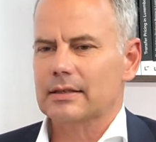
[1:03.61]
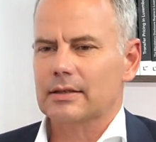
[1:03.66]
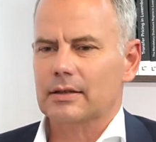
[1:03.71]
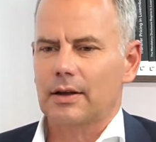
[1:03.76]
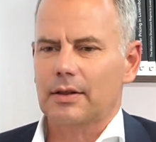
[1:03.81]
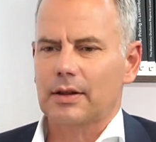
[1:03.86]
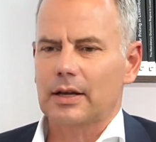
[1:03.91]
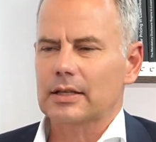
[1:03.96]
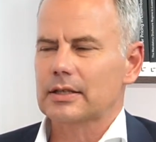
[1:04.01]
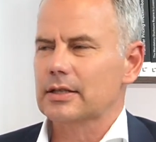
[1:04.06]
On
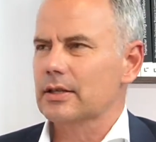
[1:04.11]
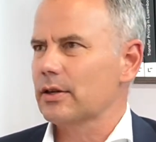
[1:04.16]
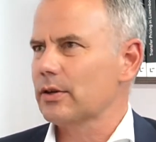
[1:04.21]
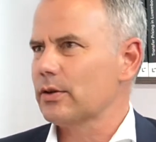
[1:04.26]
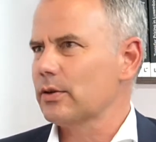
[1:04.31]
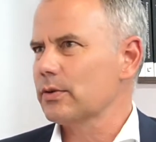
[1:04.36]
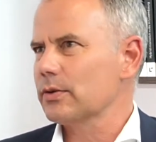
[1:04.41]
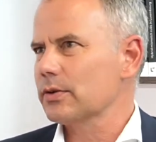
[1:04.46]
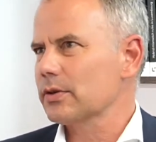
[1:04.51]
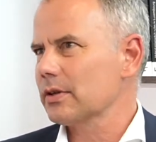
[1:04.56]
the
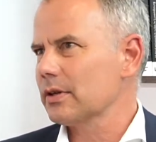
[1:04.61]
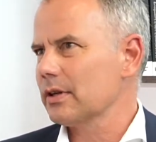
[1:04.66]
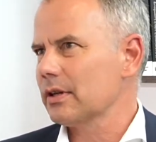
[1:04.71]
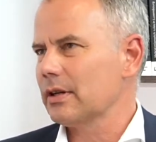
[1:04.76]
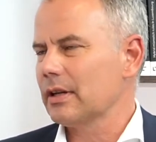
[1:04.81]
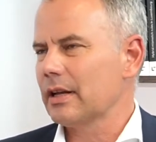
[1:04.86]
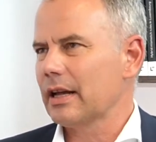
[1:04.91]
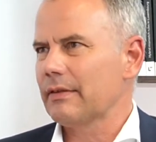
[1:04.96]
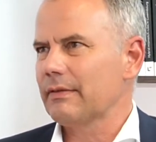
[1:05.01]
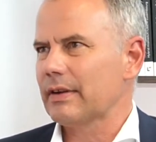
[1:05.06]
institutional
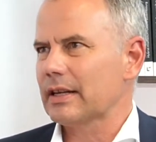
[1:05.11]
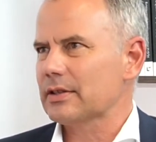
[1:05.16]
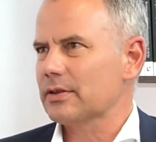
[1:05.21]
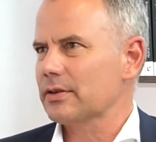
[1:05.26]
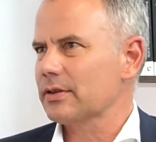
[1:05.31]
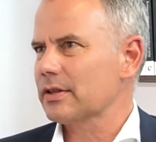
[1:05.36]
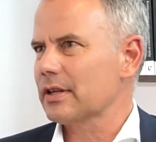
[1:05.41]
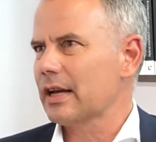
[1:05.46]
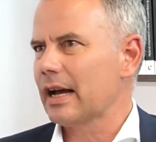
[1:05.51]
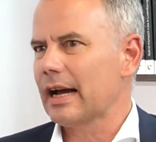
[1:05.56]
investor
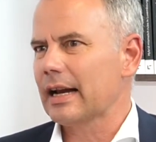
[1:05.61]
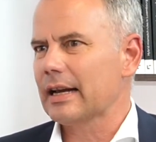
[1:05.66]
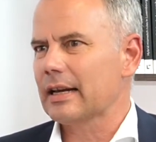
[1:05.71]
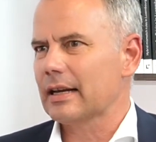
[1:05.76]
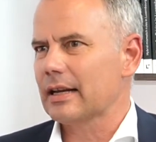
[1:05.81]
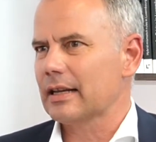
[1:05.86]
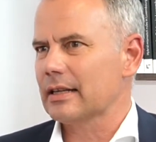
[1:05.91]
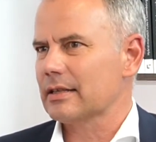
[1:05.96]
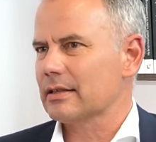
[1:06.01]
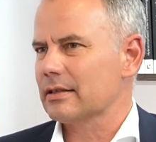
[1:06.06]
side,
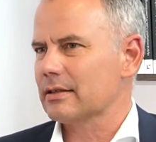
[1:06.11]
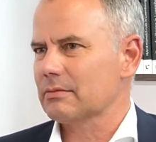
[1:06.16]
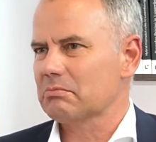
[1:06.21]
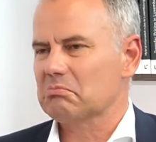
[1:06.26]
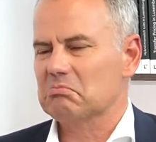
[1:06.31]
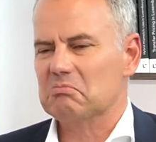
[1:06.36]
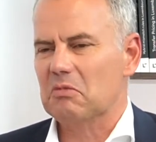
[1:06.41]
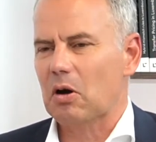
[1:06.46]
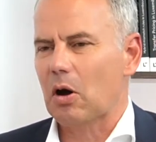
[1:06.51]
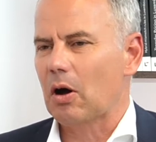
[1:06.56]
it's
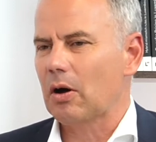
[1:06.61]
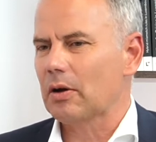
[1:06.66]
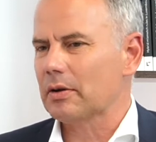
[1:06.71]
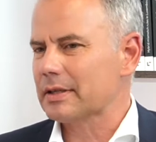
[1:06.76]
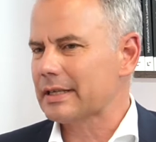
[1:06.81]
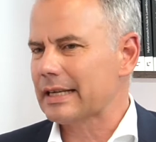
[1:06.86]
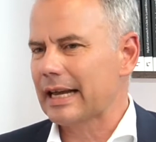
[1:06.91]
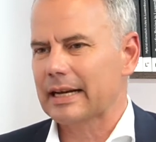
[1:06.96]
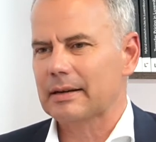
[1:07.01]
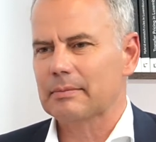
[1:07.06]
all
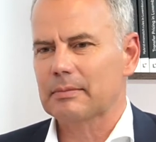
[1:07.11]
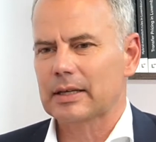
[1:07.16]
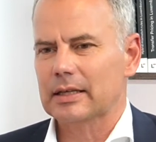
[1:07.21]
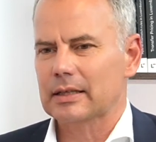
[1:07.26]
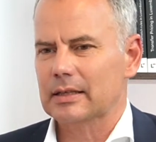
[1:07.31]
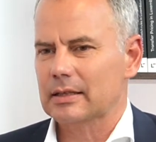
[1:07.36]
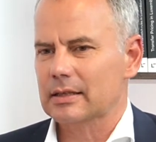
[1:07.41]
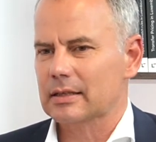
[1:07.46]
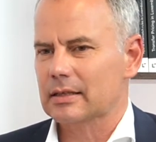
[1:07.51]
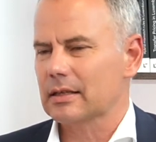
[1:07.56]

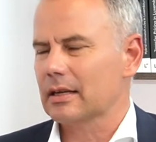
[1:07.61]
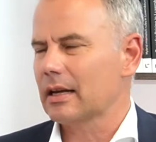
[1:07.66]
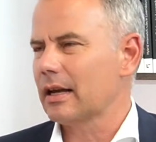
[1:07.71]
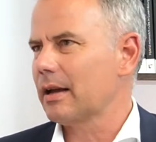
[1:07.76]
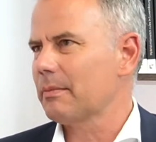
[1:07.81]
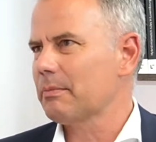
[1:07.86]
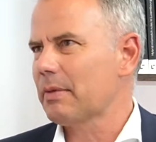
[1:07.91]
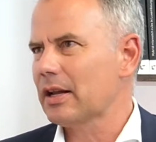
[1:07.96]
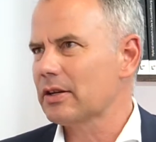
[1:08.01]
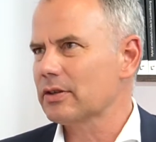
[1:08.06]
segments, uh,
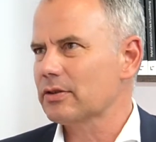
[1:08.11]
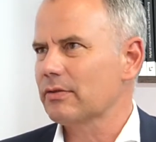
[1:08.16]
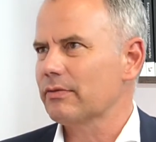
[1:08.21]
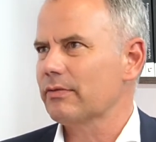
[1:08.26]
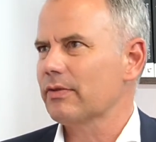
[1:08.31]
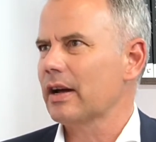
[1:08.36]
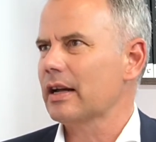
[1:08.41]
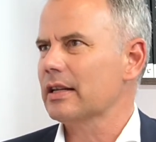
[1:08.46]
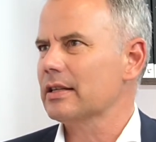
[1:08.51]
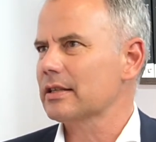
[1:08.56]
pension
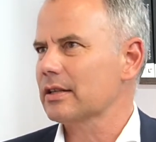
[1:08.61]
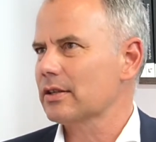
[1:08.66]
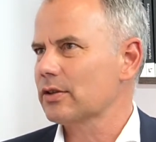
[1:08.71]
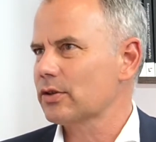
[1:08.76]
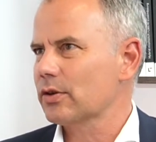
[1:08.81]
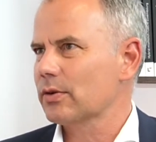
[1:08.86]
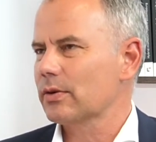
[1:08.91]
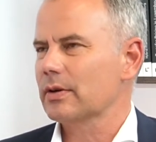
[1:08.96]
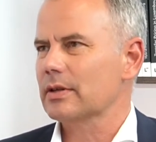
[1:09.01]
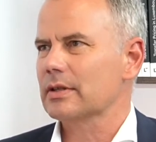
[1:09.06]
funds,
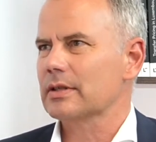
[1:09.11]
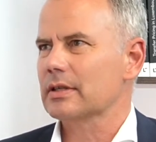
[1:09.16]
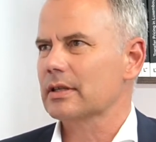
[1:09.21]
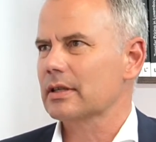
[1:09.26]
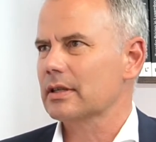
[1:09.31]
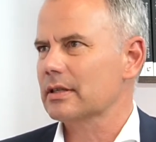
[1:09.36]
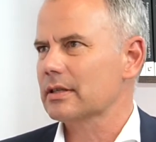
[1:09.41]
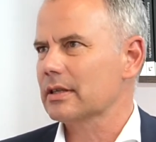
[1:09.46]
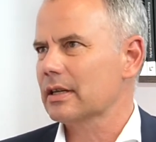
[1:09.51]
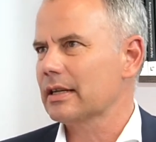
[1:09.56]

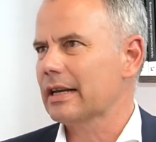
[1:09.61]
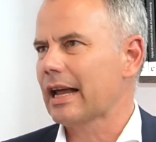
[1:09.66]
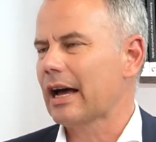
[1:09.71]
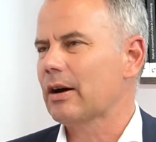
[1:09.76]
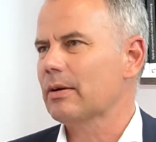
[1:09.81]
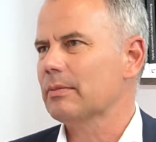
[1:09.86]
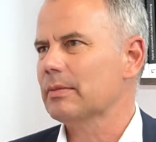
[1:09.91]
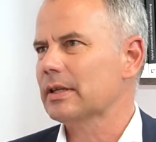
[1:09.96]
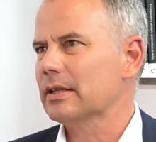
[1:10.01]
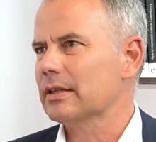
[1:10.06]
insurances,
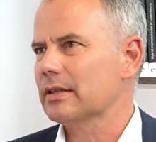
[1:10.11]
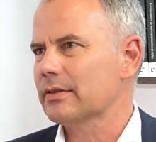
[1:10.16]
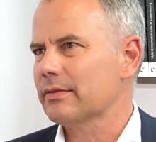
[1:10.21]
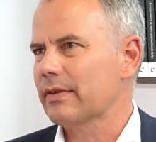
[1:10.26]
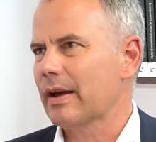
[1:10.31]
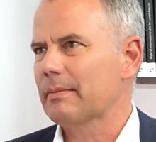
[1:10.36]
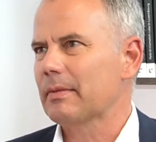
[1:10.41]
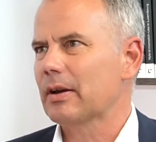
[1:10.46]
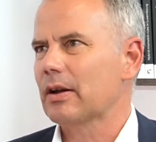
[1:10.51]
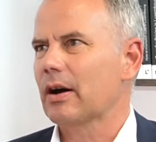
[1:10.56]
endowments,
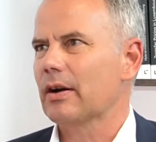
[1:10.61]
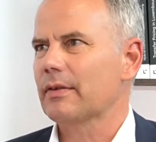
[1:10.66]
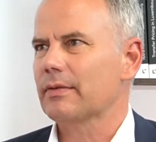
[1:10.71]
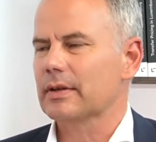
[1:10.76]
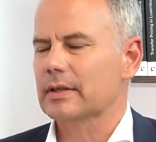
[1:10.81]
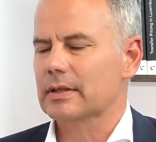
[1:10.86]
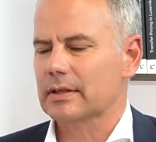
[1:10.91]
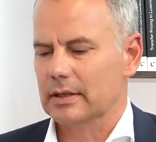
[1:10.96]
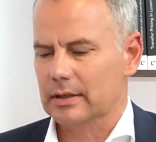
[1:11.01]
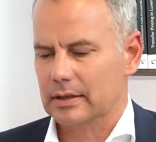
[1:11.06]
family
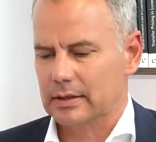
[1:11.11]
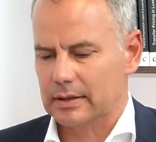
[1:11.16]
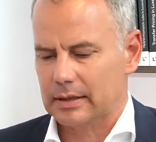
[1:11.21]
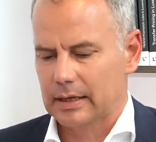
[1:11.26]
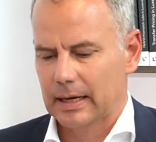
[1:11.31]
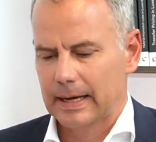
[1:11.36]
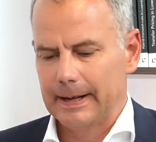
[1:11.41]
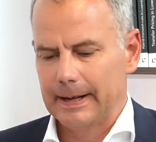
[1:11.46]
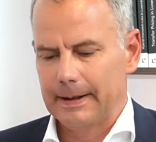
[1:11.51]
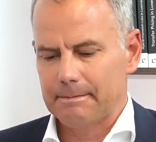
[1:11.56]
offices,
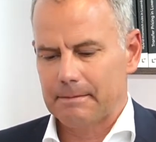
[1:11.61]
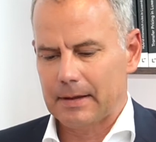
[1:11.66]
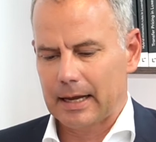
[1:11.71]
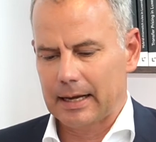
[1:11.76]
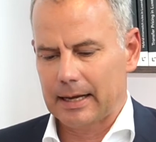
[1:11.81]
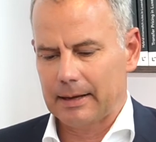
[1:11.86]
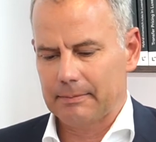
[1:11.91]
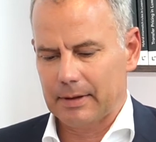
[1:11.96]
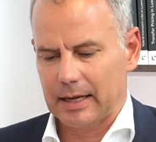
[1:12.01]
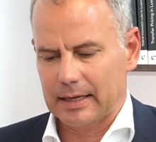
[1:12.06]

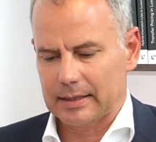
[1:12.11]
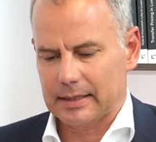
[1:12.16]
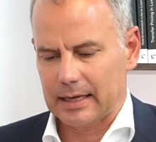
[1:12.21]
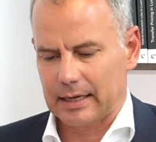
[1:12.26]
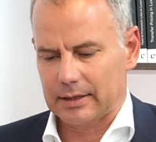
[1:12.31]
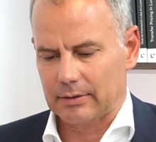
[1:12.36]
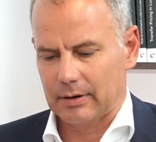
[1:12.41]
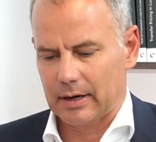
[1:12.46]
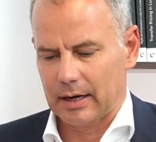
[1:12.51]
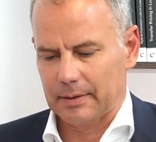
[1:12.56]
um,
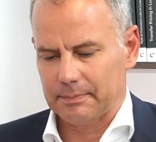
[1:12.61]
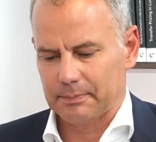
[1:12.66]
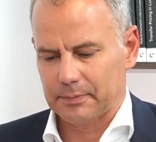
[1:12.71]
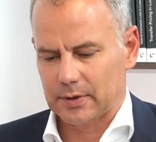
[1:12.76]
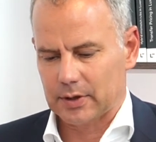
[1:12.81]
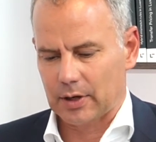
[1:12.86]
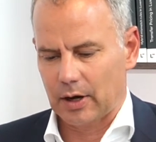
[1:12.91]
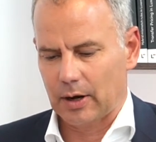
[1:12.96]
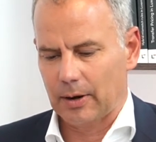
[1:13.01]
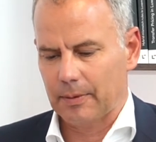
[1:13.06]
etc.
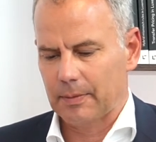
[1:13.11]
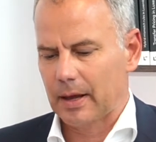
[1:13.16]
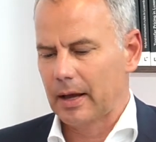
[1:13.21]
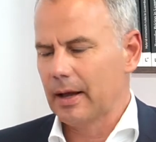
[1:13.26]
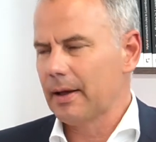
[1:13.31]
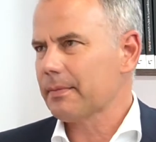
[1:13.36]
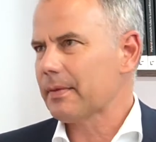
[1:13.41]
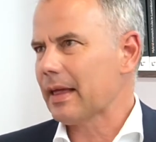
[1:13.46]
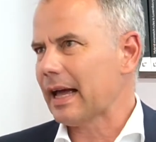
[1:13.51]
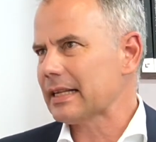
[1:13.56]
So
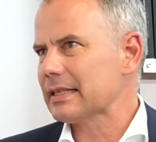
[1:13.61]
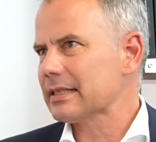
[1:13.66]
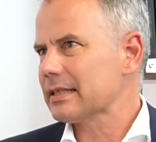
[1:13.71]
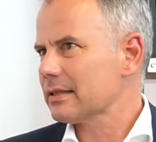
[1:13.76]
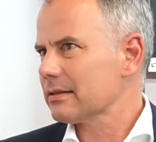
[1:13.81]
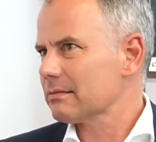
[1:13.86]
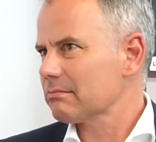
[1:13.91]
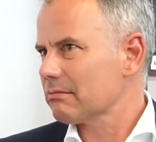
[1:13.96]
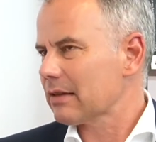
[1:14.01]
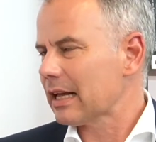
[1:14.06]

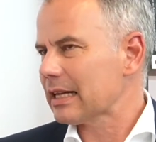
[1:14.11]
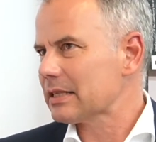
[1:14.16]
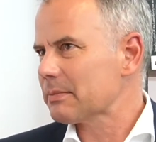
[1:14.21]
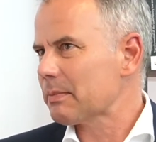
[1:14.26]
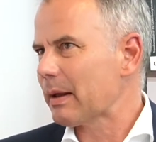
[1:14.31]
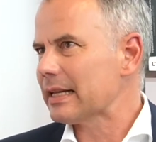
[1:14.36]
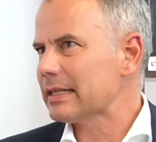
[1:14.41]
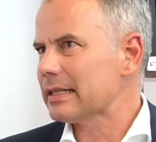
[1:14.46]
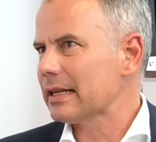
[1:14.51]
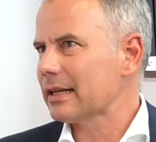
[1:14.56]
that's, that's
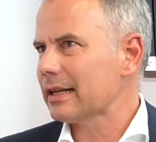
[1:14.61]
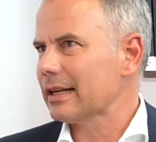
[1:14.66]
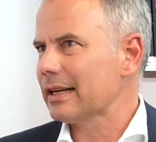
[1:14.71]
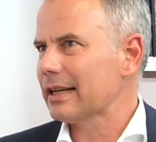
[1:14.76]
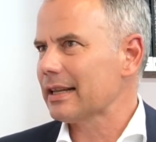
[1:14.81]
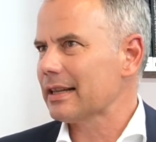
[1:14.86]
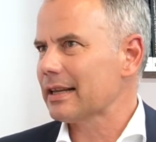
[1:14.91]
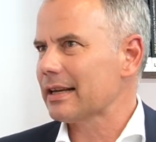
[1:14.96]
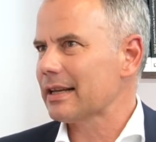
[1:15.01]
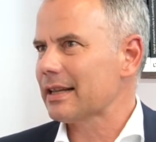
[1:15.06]
basically
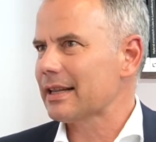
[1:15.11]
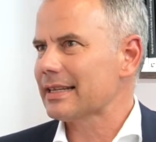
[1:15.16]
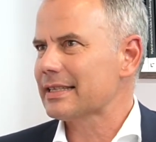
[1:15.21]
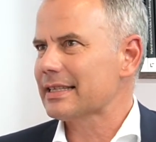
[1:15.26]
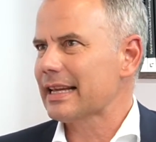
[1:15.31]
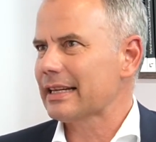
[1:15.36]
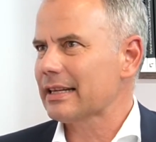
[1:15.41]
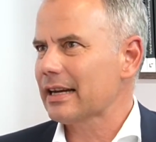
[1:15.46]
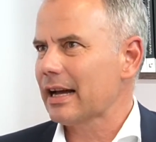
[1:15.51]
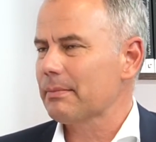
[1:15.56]
the, the
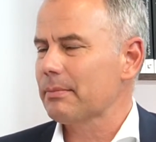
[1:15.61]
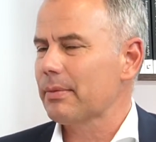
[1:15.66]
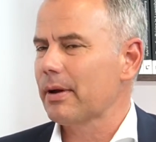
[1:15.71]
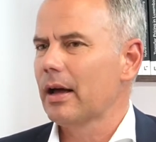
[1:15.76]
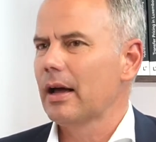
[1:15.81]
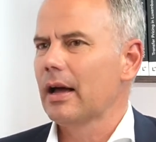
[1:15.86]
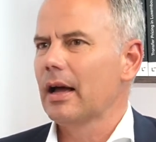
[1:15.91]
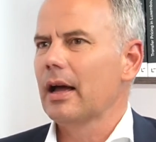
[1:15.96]
setup.